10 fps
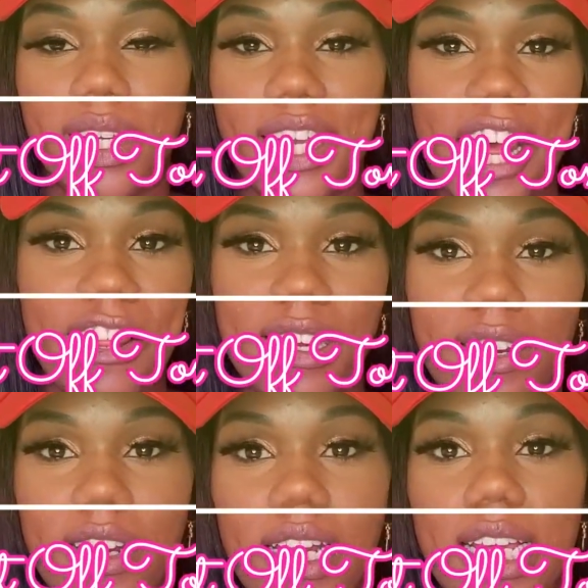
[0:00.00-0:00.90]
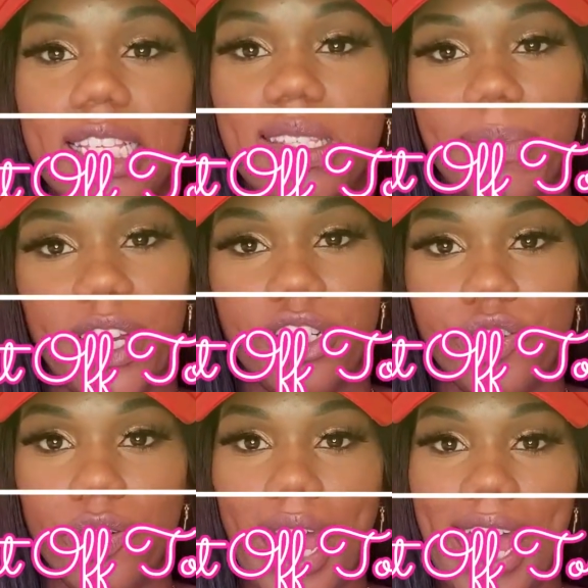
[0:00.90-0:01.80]
another
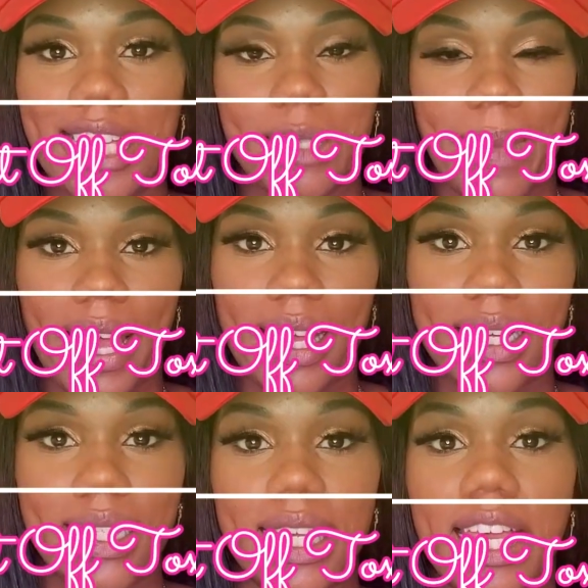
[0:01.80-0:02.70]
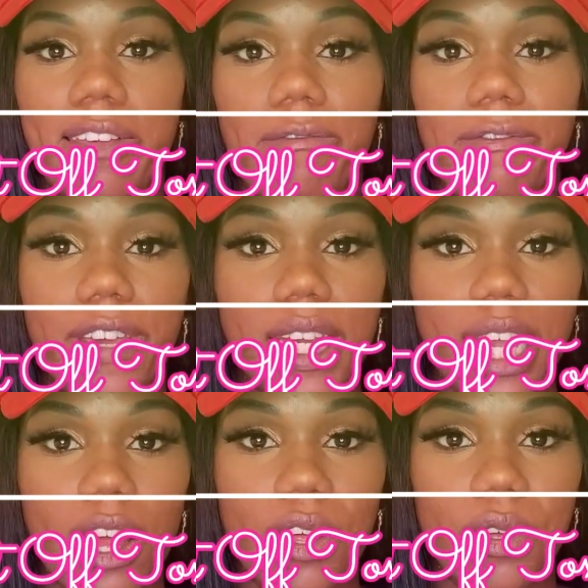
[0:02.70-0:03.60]
spiritual aspect
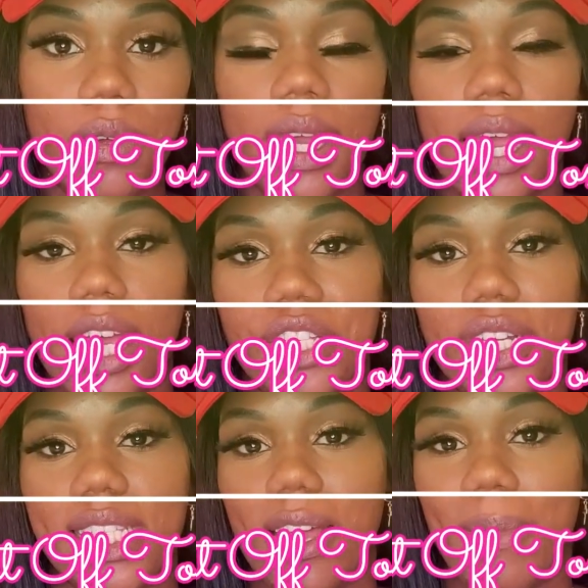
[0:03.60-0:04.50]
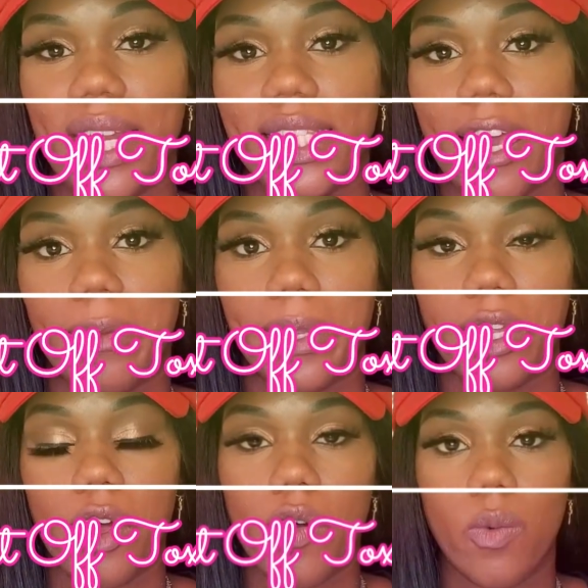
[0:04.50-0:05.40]
video. As you can tell by the title
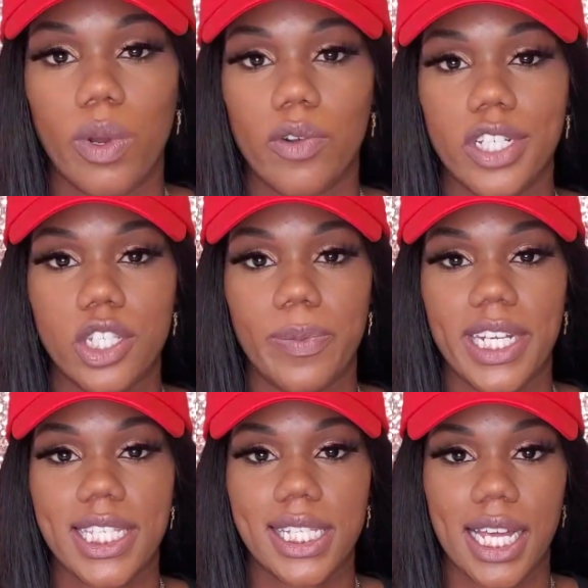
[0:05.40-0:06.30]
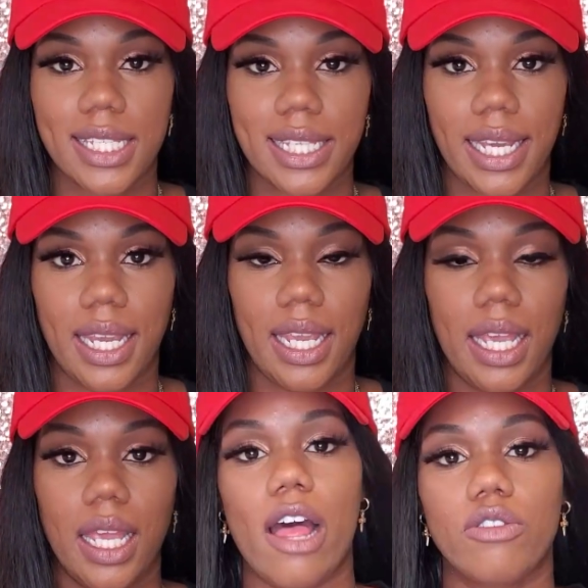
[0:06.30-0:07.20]
below, we're going to be
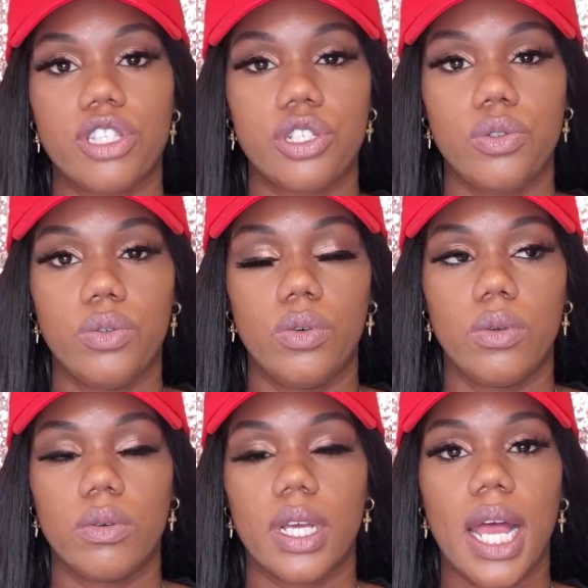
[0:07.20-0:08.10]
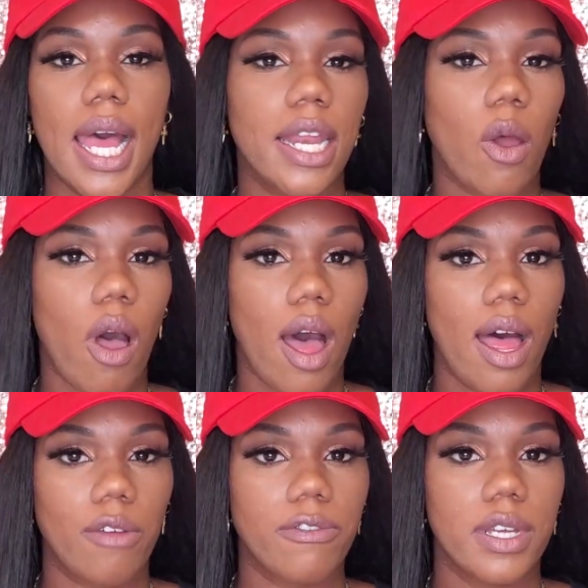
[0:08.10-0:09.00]
discussing how to cut
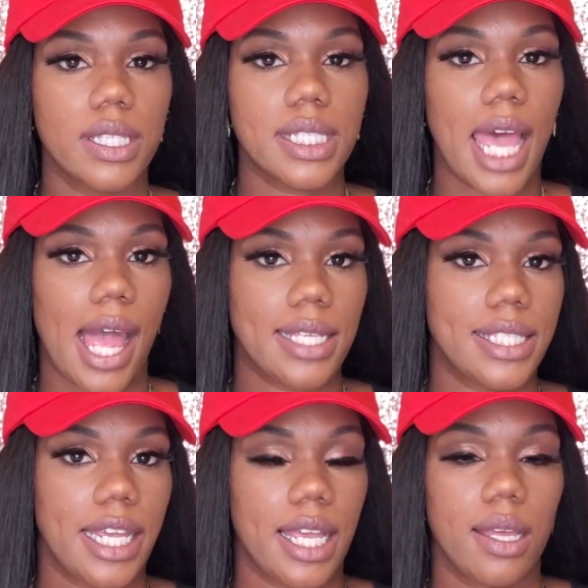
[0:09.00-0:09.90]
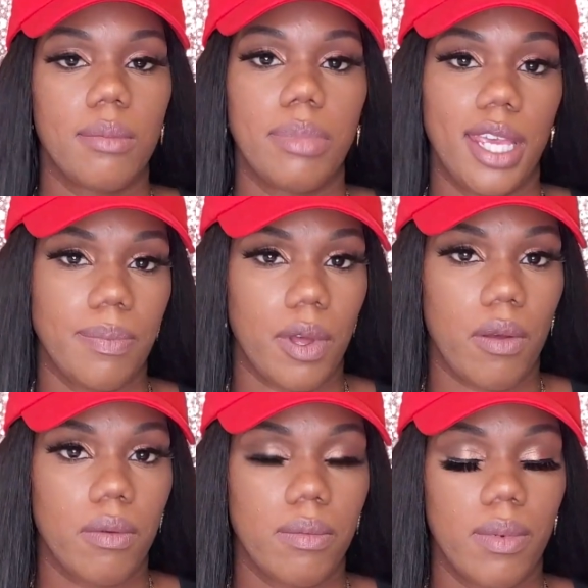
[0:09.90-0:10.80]
off toxic
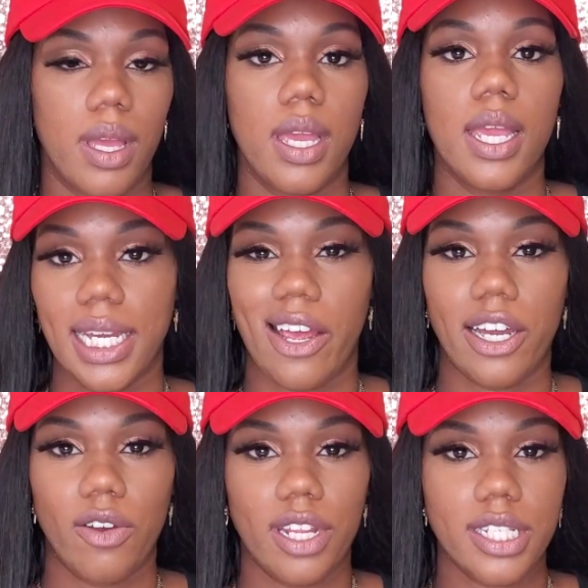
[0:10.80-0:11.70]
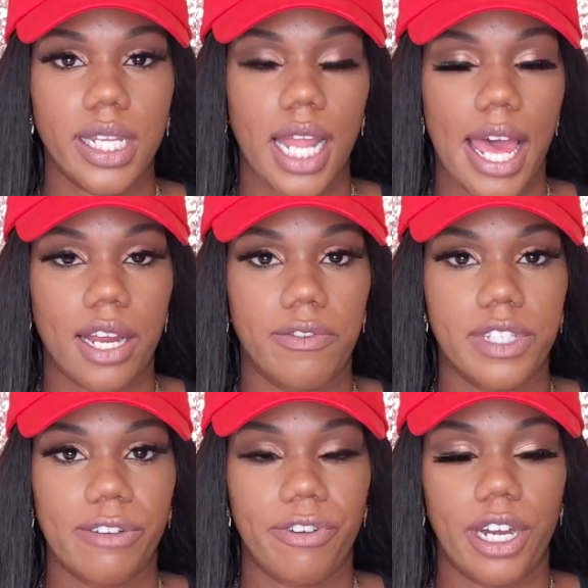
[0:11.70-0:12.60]
people. Now I know there's a lot of
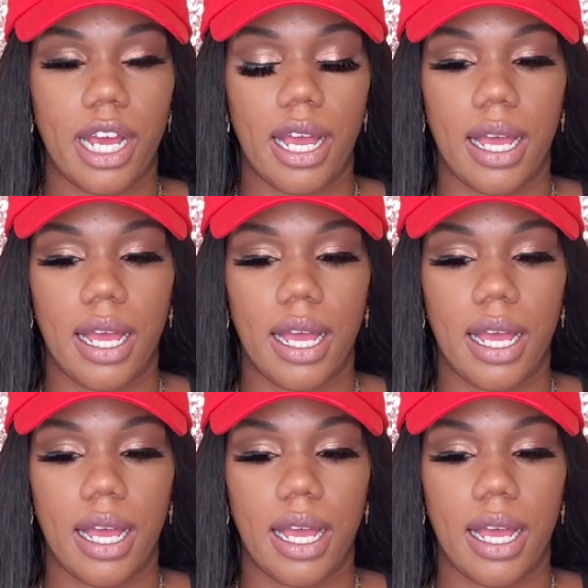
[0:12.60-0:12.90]
different